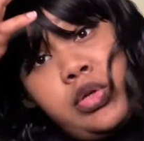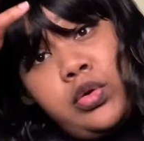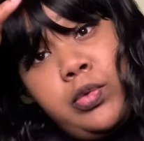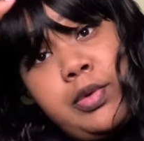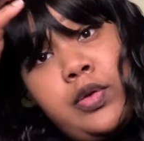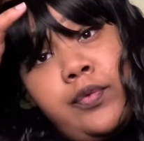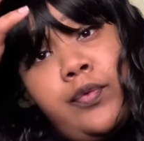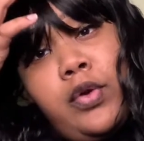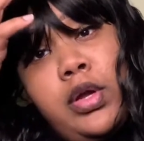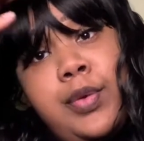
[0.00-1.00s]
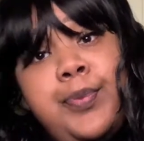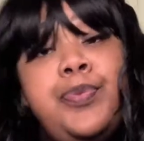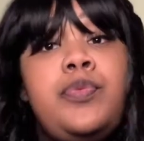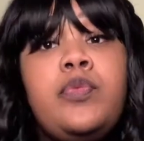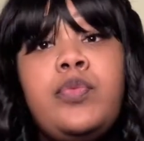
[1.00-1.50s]
comb in the front
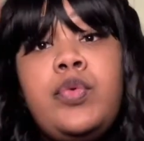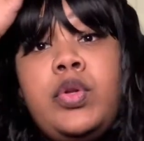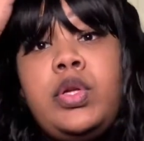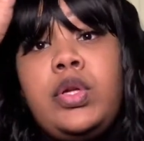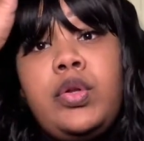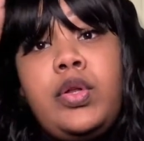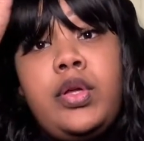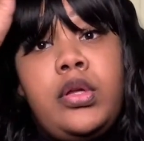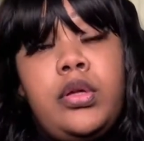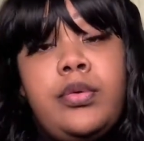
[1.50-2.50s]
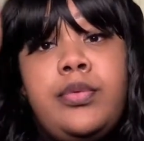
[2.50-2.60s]
near the